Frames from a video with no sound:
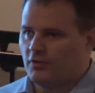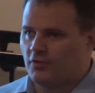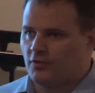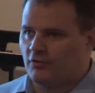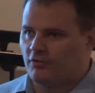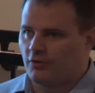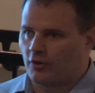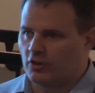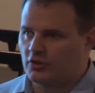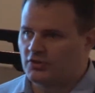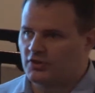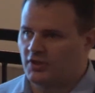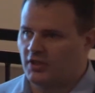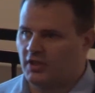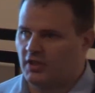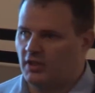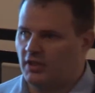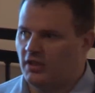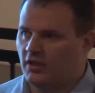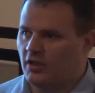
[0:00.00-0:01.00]

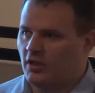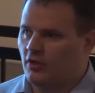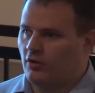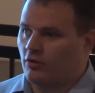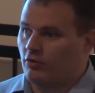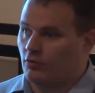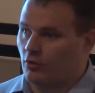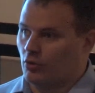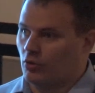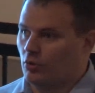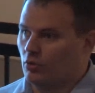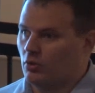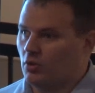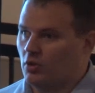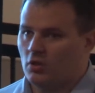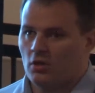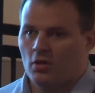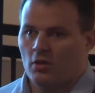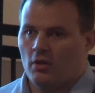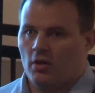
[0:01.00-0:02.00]
diversity through,
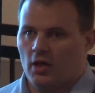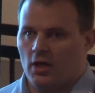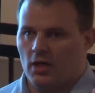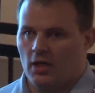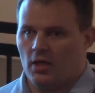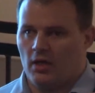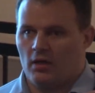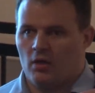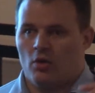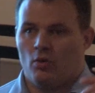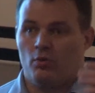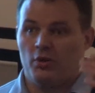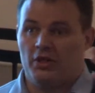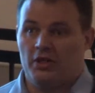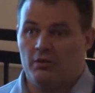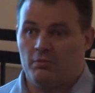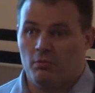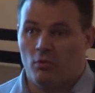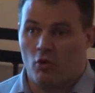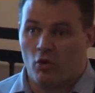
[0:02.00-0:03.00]
we
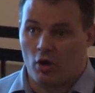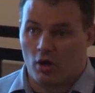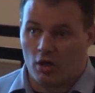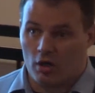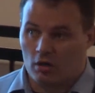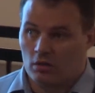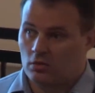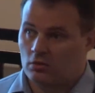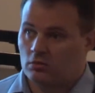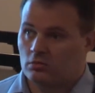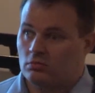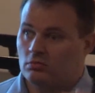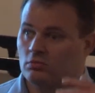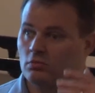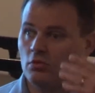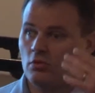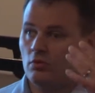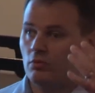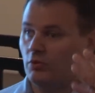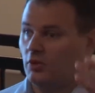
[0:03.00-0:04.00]
need more
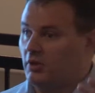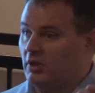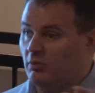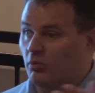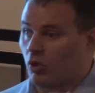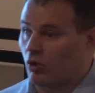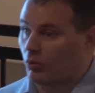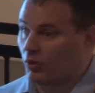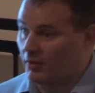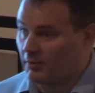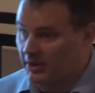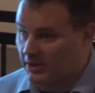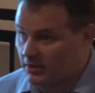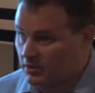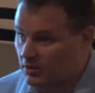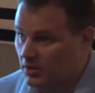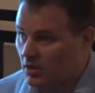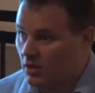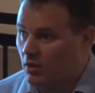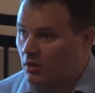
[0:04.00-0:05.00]
women,
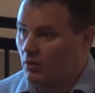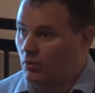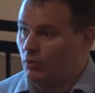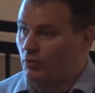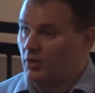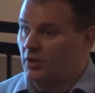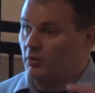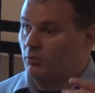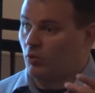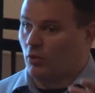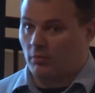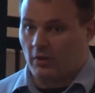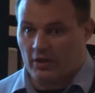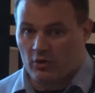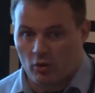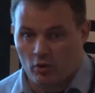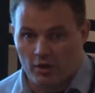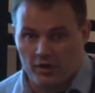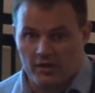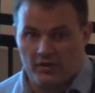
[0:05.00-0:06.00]
we need more
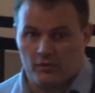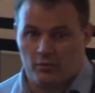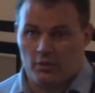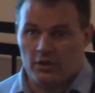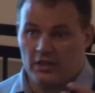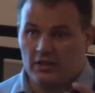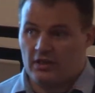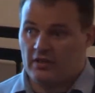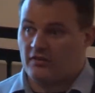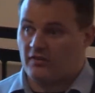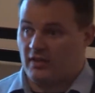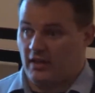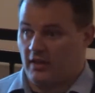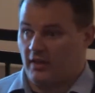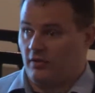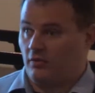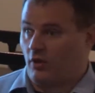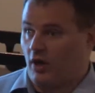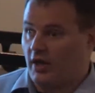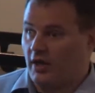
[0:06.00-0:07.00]
minorities, we need these
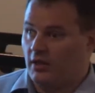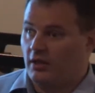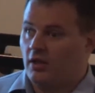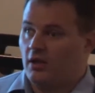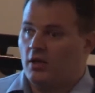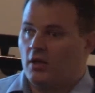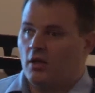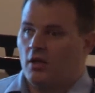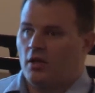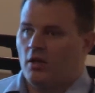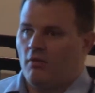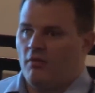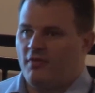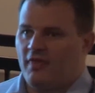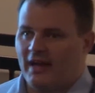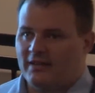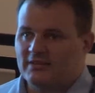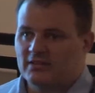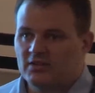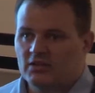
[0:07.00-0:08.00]
things, right?
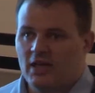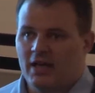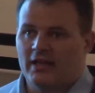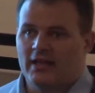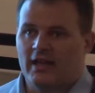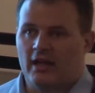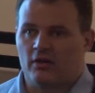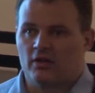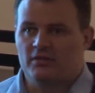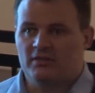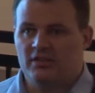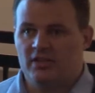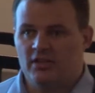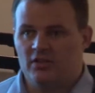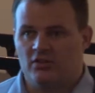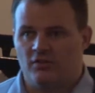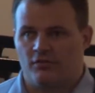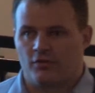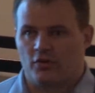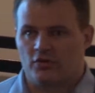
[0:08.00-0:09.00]
That does not guarantee
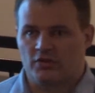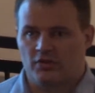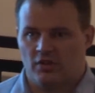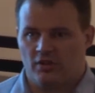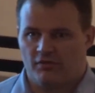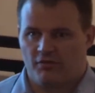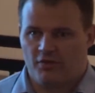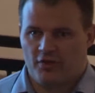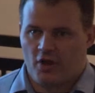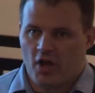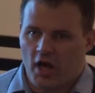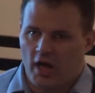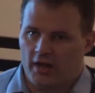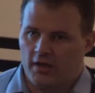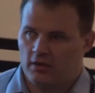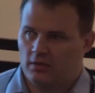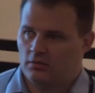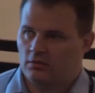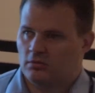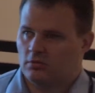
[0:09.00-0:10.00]
diversity of thought.
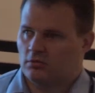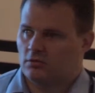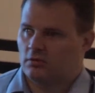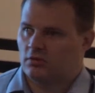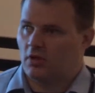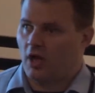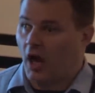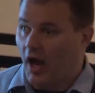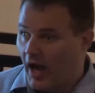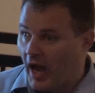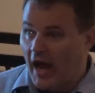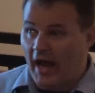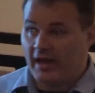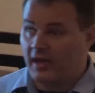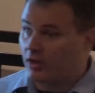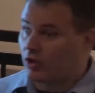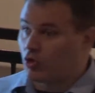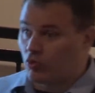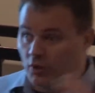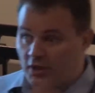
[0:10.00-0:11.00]
I
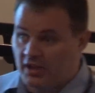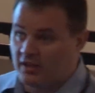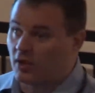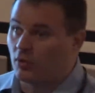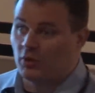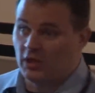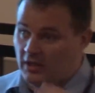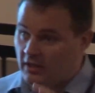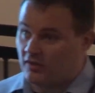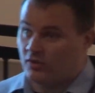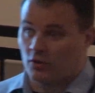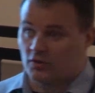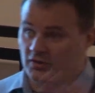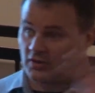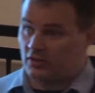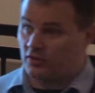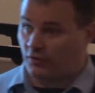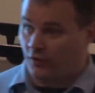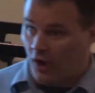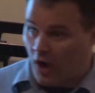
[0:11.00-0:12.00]
agree that we need those
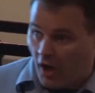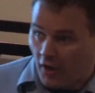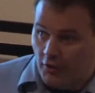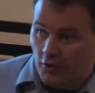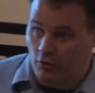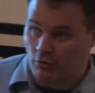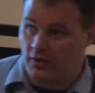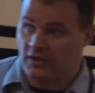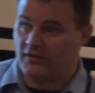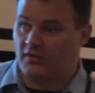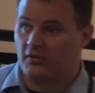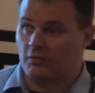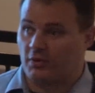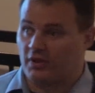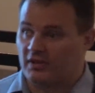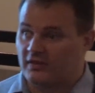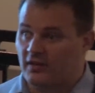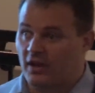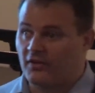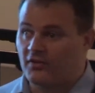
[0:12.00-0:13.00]
things for other reasons, but
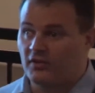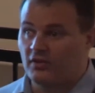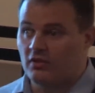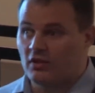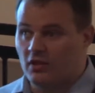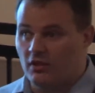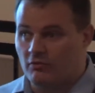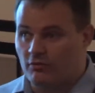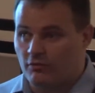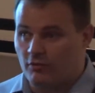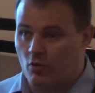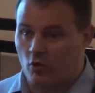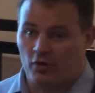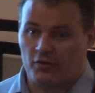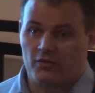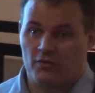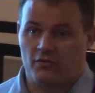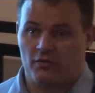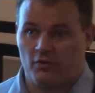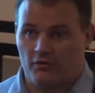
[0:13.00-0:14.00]
it doesn't
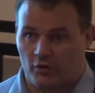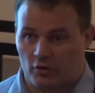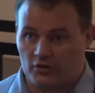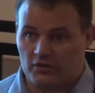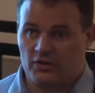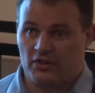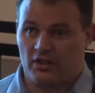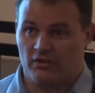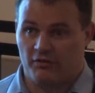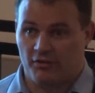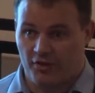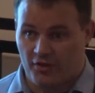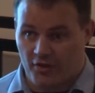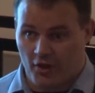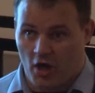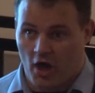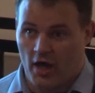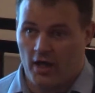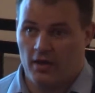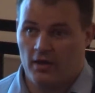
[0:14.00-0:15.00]
enforce diversity of
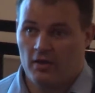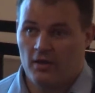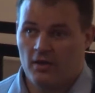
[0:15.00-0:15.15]
thought.